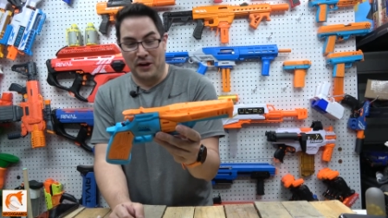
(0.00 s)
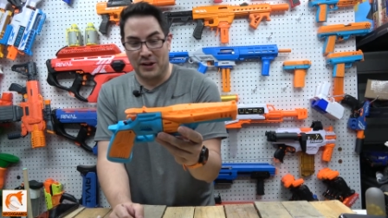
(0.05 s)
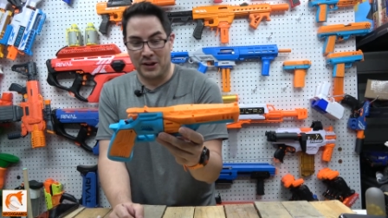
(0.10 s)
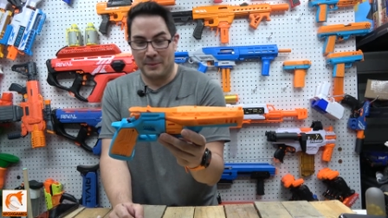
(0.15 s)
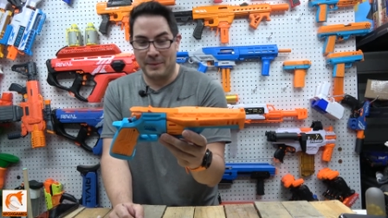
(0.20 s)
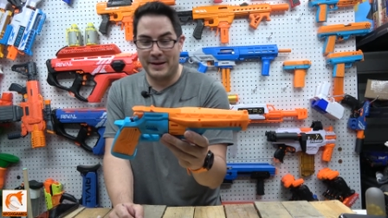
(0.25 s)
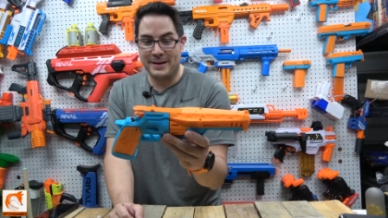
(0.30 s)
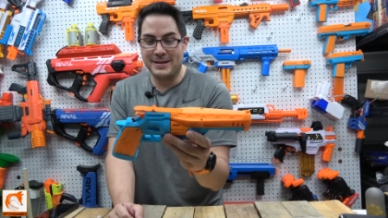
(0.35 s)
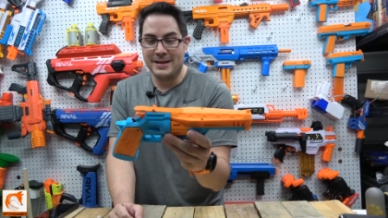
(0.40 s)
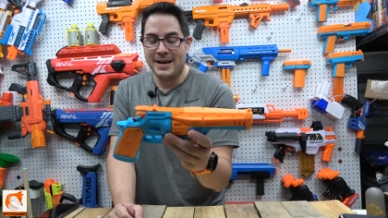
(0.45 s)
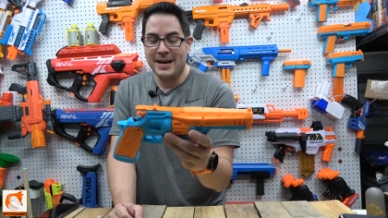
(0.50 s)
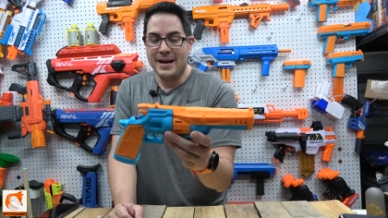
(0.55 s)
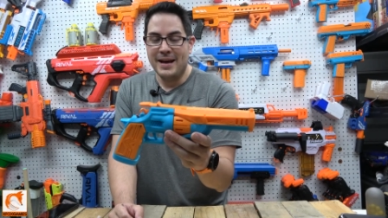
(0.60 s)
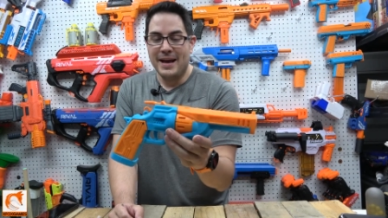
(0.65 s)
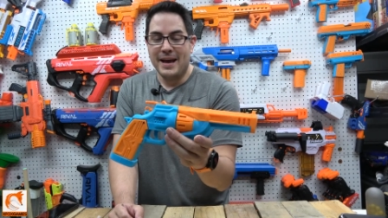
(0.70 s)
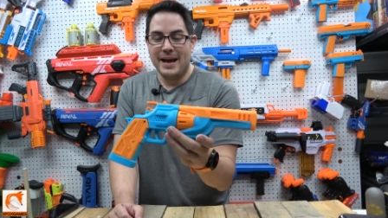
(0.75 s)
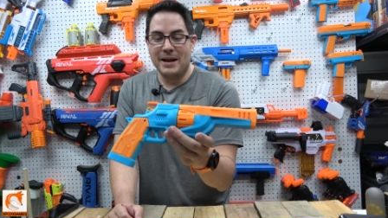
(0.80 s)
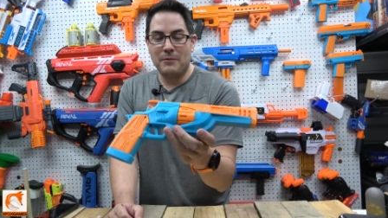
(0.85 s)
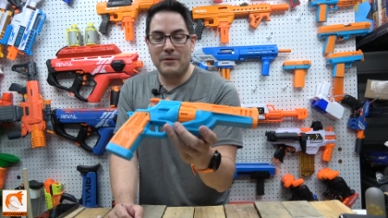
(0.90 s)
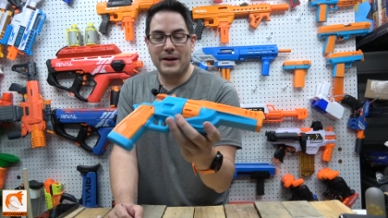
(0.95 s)
filament
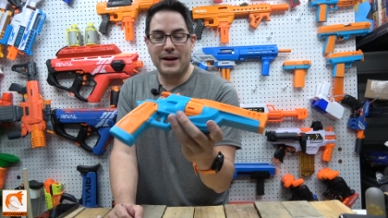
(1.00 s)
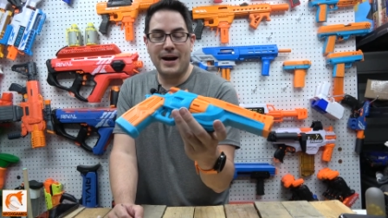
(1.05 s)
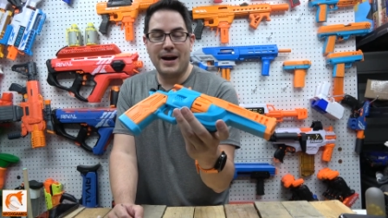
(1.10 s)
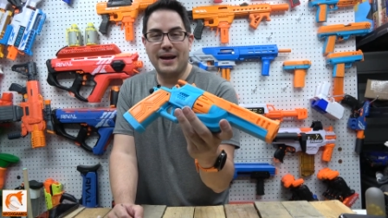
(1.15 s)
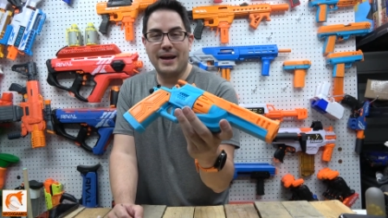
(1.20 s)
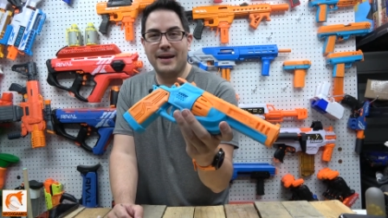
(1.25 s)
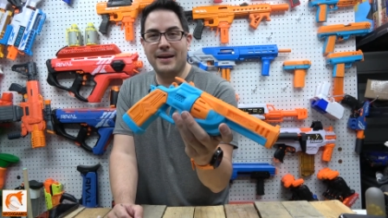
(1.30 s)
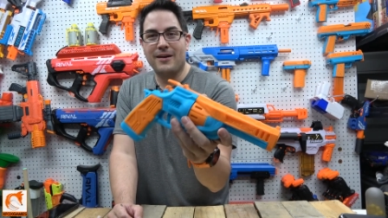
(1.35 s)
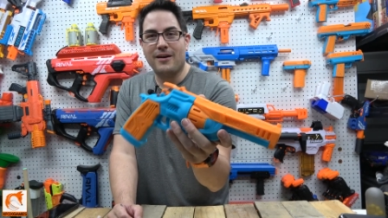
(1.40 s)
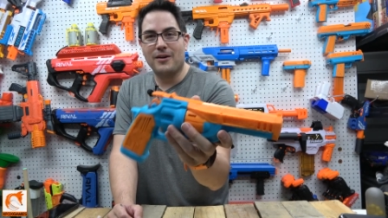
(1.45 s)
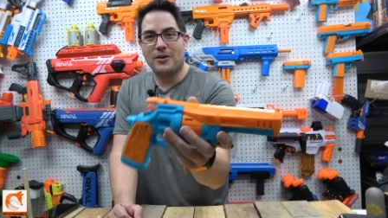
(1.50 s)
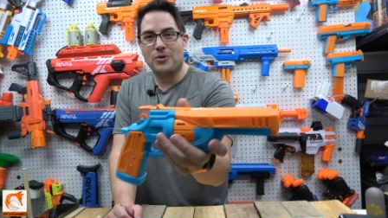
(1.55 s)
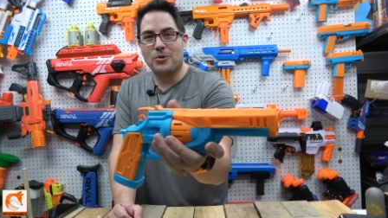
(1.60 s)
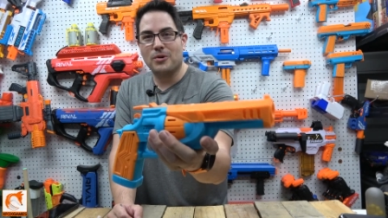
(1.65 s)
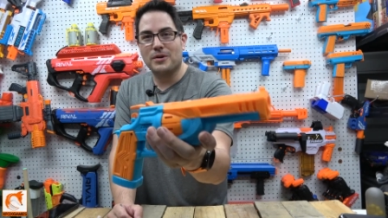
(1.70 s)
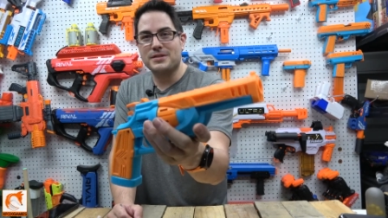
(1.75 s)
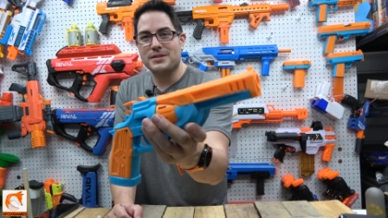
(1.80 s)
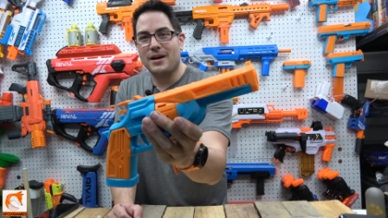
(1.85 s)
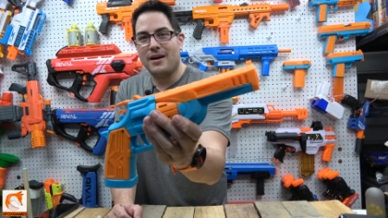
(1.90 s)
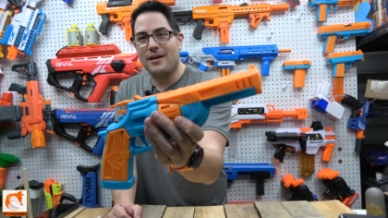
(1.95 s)
and we got it in our
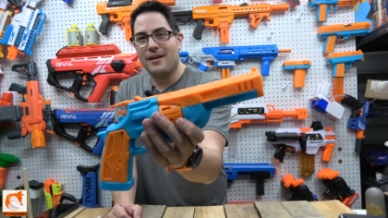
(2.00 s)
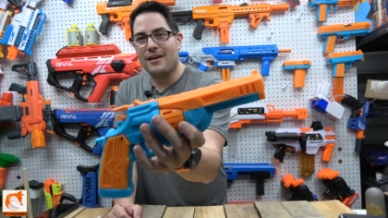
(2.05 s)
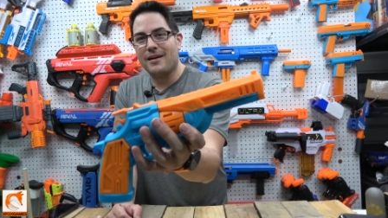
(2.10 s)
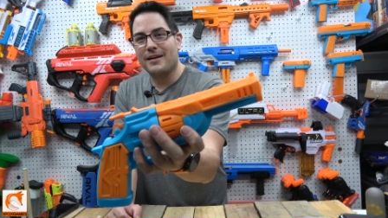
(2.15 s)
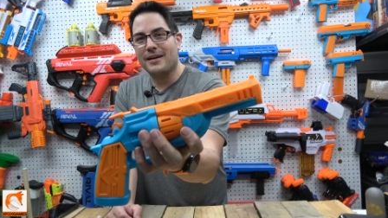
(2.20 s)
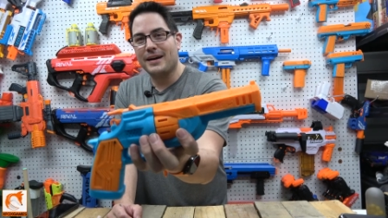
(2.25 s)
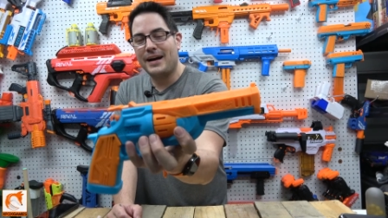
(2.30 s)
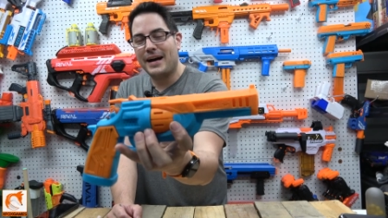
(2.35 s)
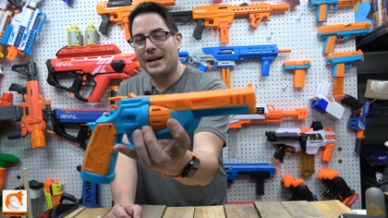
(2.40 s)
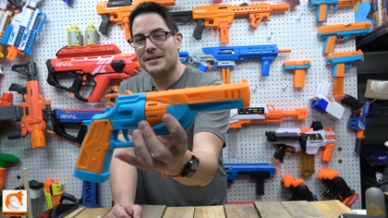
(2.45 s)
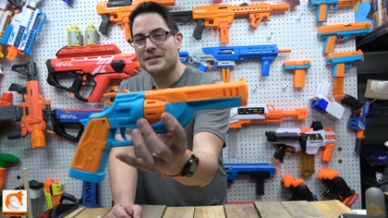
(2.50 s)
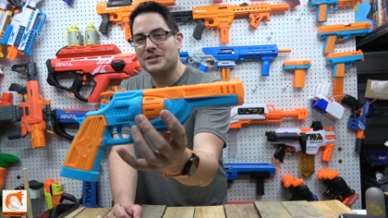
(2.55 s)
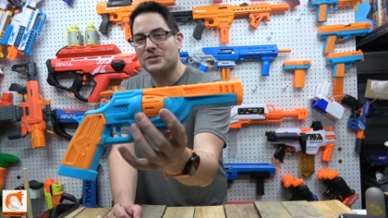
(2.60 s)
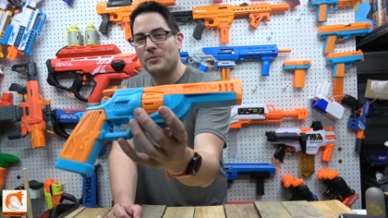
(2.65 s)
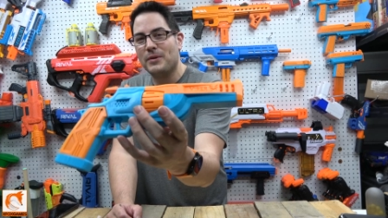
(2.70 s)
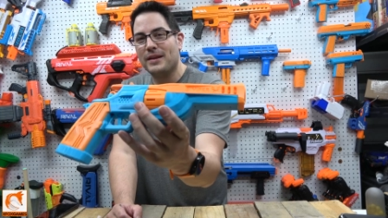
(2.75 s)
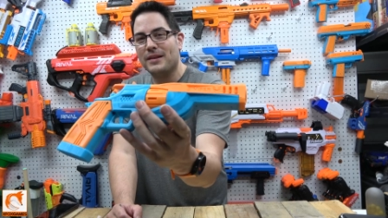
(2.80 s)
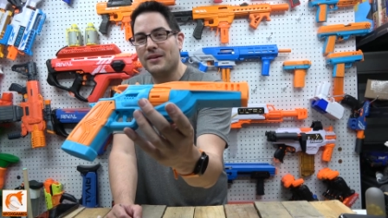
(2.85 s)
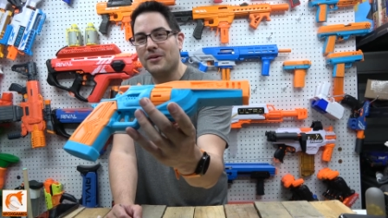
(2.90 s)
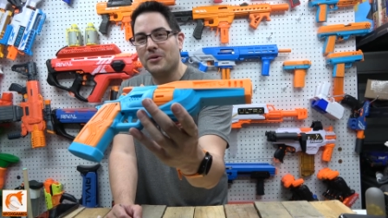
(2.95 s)
course, our kind of
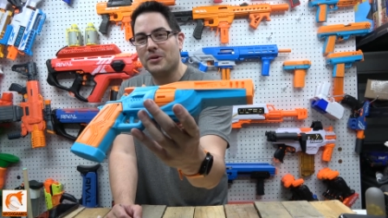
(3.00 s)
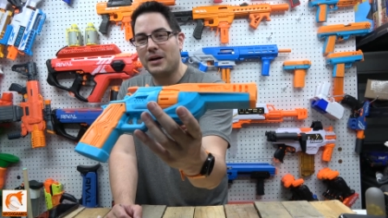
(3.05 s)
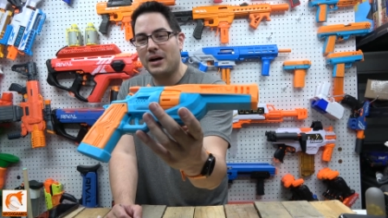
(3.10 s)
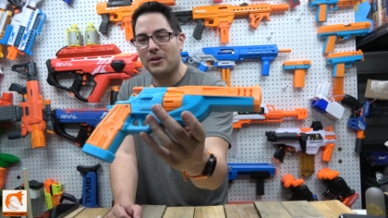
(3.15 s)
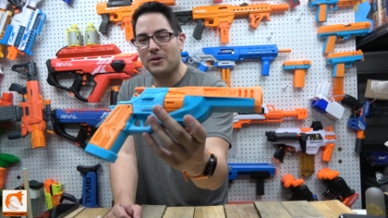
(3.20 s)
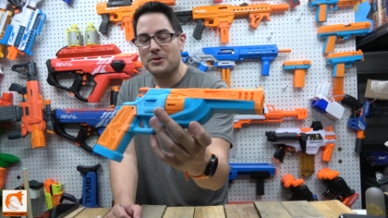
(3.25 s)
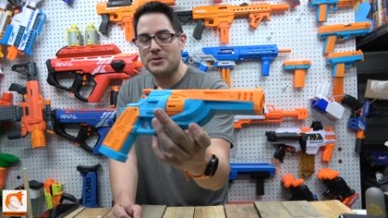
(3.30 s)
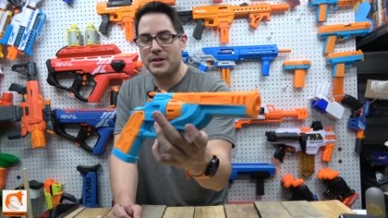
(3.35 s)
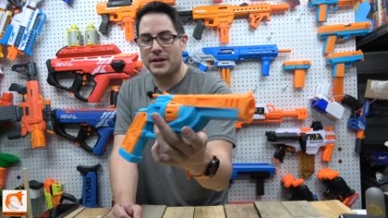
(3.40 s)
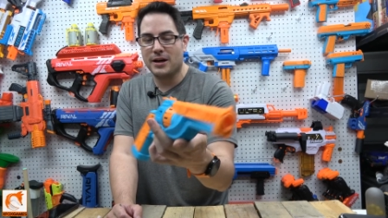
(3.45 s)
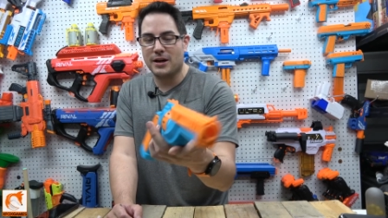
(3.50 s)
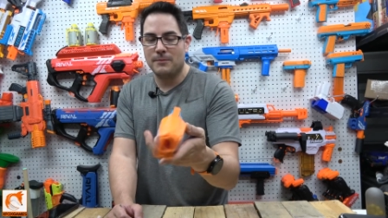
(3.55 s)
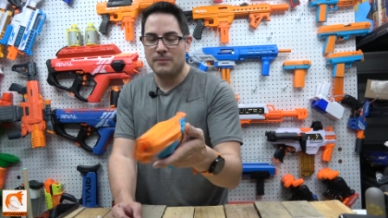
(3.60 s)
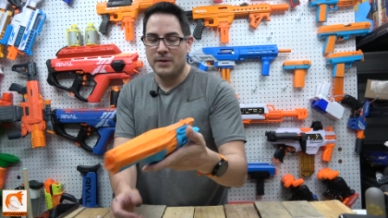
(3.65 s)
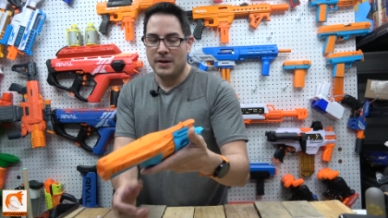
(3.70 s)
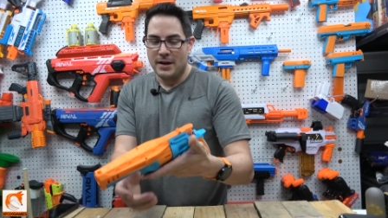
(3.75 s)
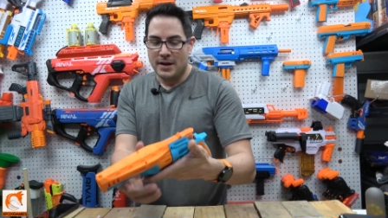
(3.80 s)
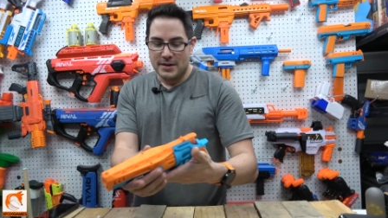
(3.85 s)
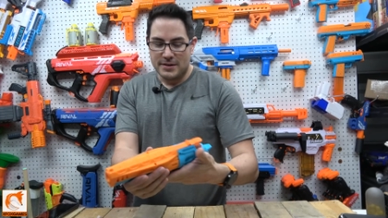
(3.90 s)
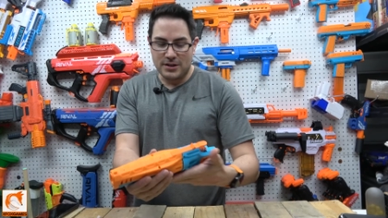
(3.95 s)
sweet little colors here.